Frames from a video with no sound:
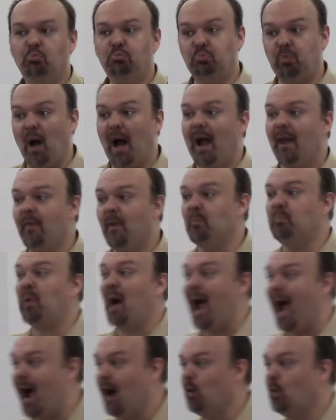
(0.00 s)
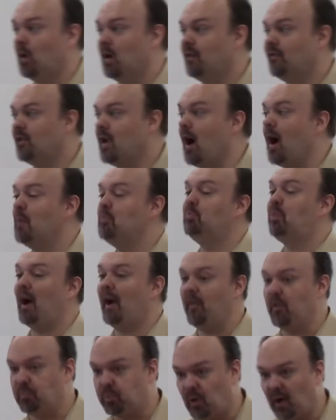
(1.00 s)
by the power of God, by
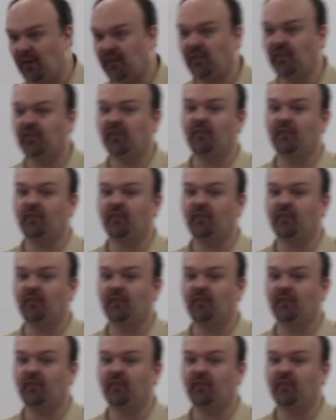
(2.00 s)
the presence